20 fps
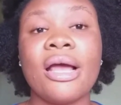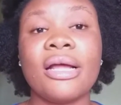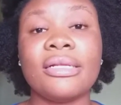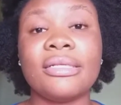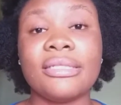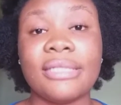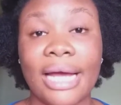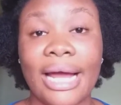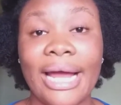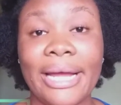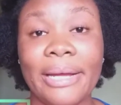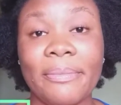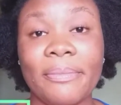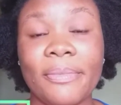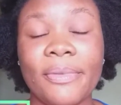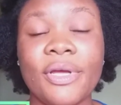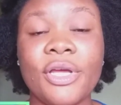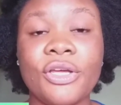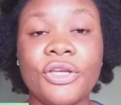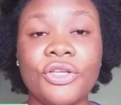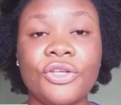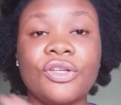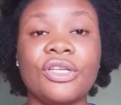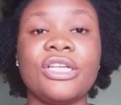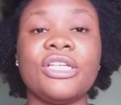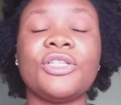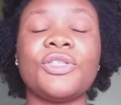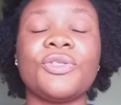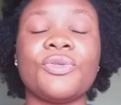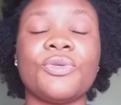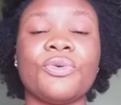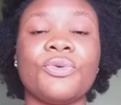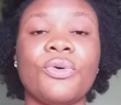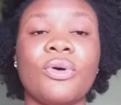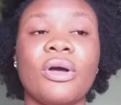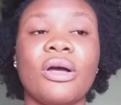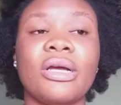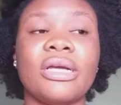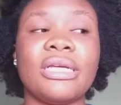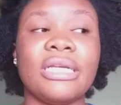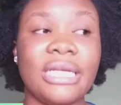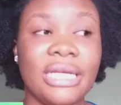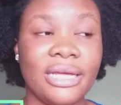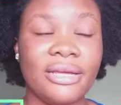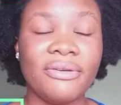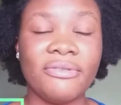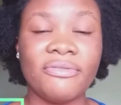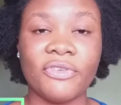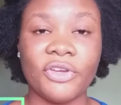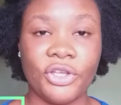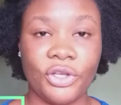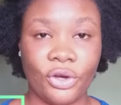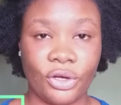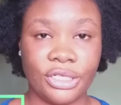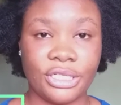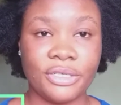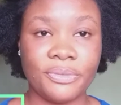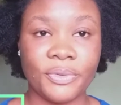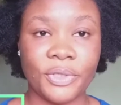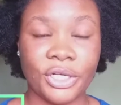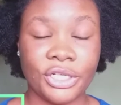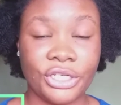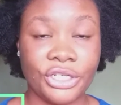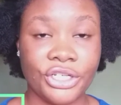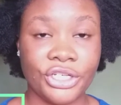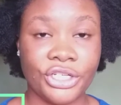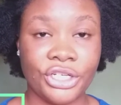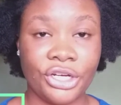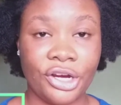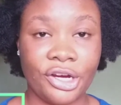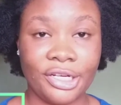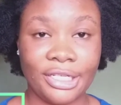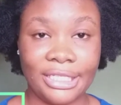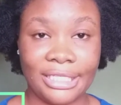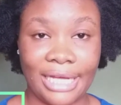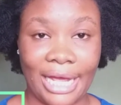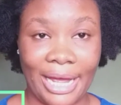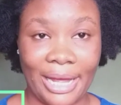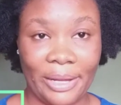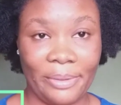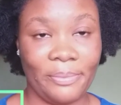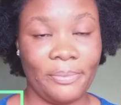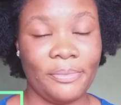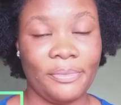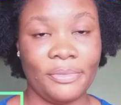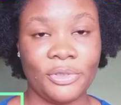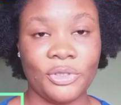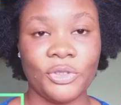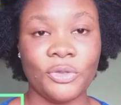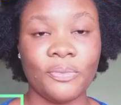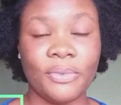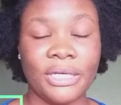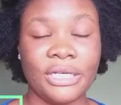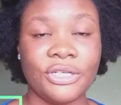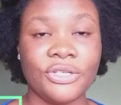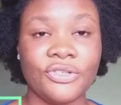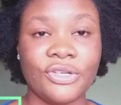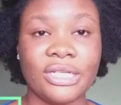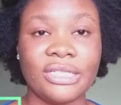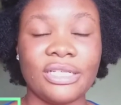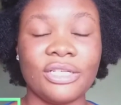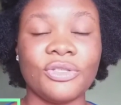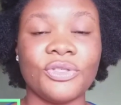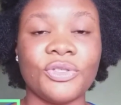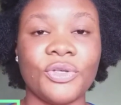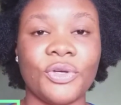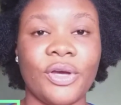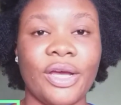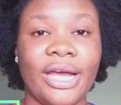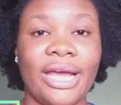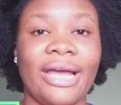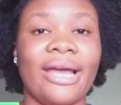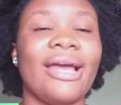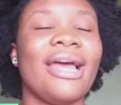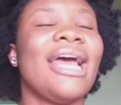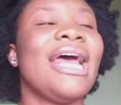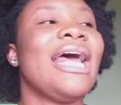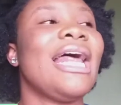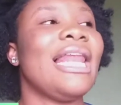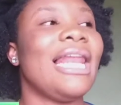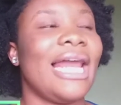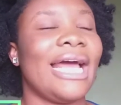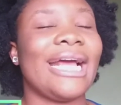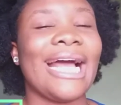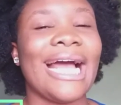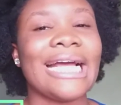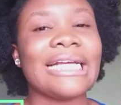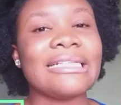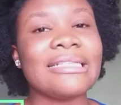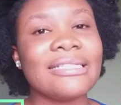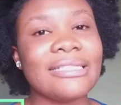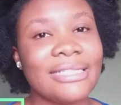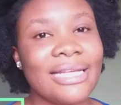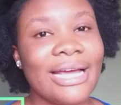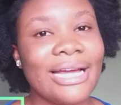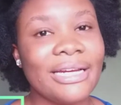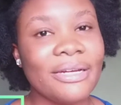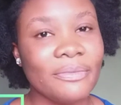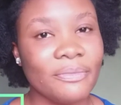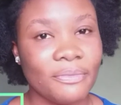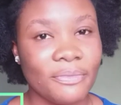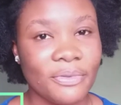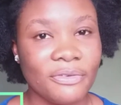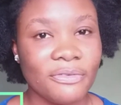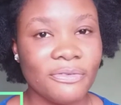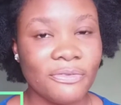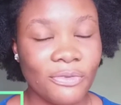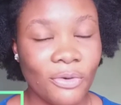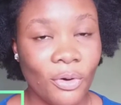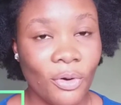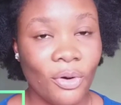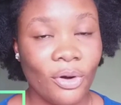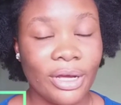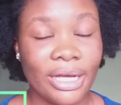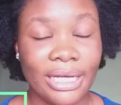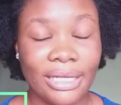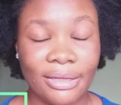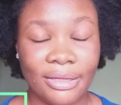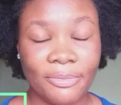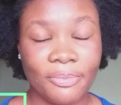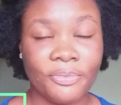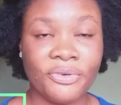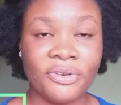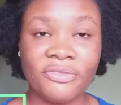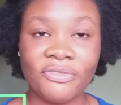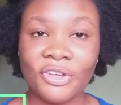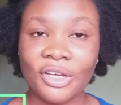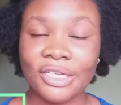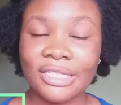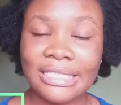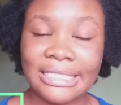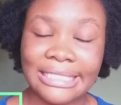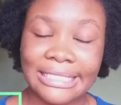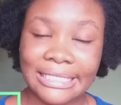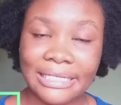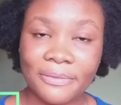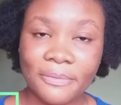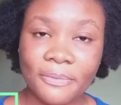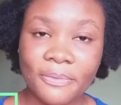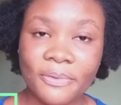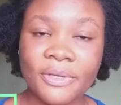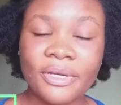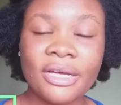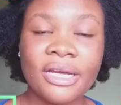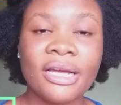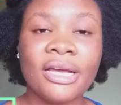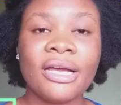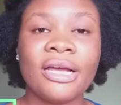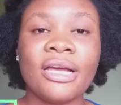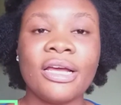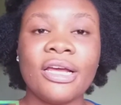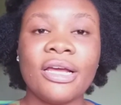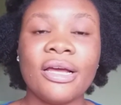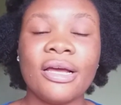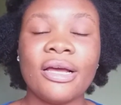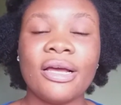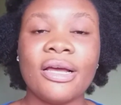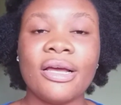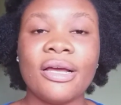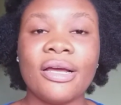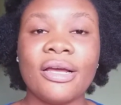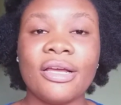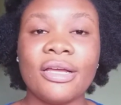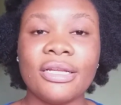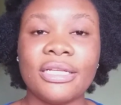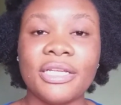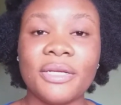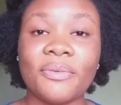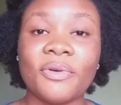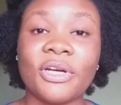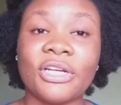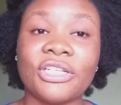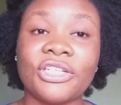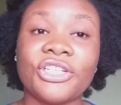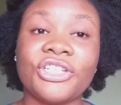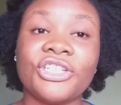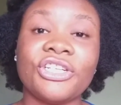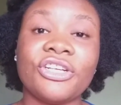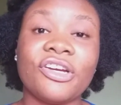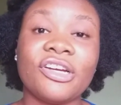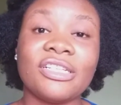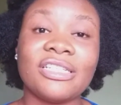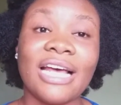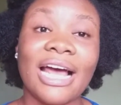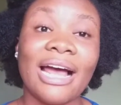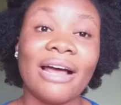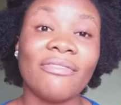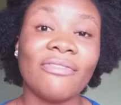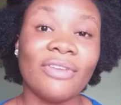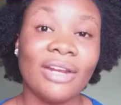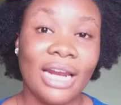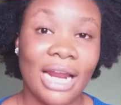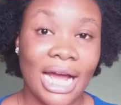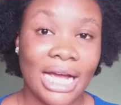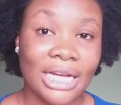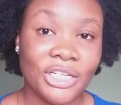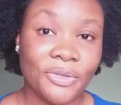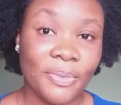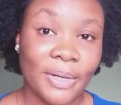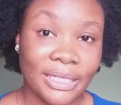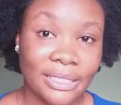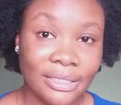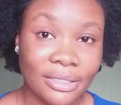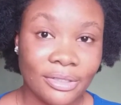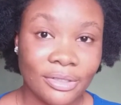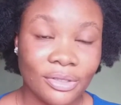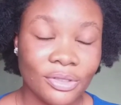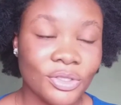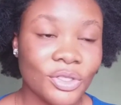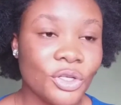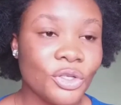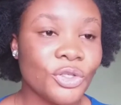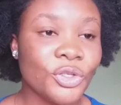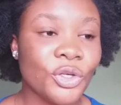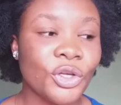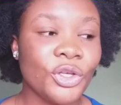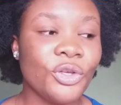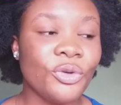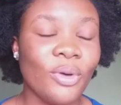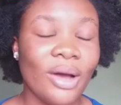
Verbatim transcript: Time. You need to give your deep conditioner time to penetrate into your hair like i said before in the previous tip deep conditioners have large particles so you